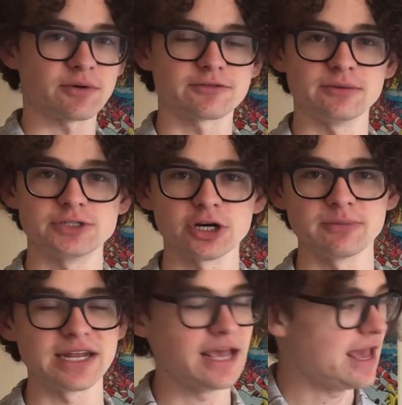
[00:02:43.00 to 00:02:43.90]
that were from
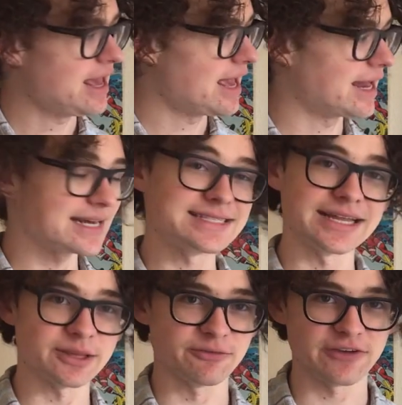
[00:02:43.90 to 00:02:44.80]
German, and I
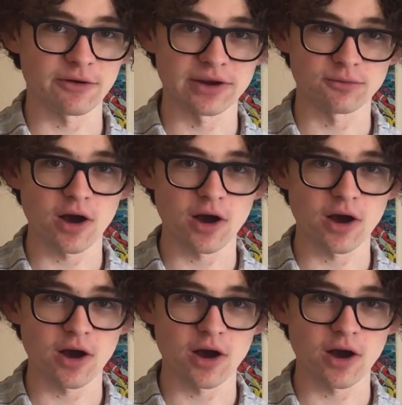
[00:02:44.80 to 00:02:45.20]
said them very